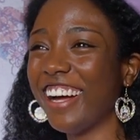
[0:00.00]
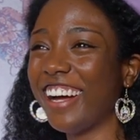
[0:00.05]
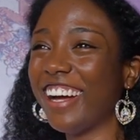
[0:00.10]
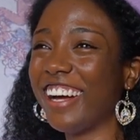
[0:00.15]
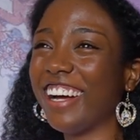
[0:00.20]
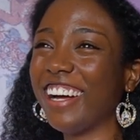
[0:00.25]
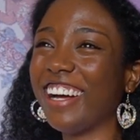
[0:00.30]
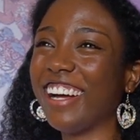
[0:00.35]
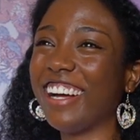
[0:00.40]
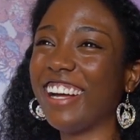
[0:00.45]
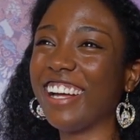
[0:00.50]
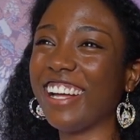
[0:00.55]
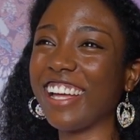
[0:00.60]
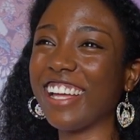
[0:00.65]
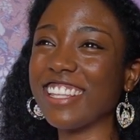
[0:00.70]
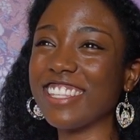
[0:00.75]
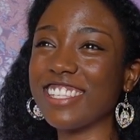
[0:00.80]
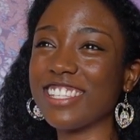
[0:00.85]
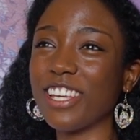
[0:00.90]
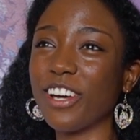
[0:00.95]
uh,
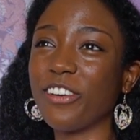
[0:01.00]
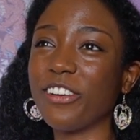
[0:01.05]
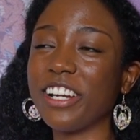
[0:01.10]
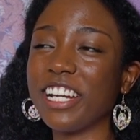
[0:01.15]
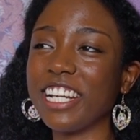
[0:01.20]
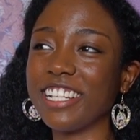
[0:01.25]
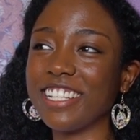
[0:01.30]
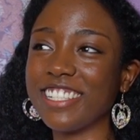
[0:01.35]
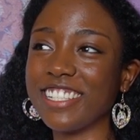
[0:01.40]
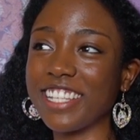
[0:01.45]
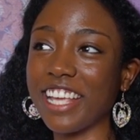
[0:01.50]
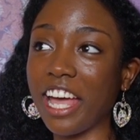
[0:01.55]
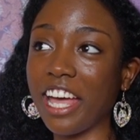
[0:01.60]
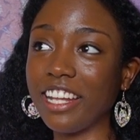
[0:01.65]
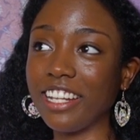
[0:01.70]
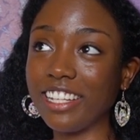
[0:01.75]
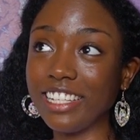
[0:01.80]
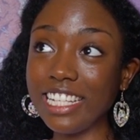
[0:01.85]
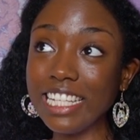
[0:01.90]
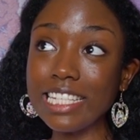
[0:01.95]
and so it is
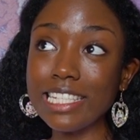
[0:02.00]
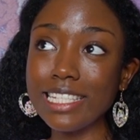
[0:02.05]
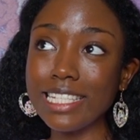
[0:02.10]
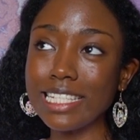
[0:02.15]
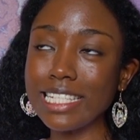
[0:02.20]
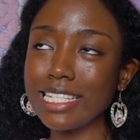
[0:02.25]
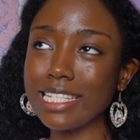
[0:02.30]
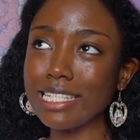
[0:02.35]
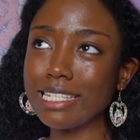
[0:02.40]
at least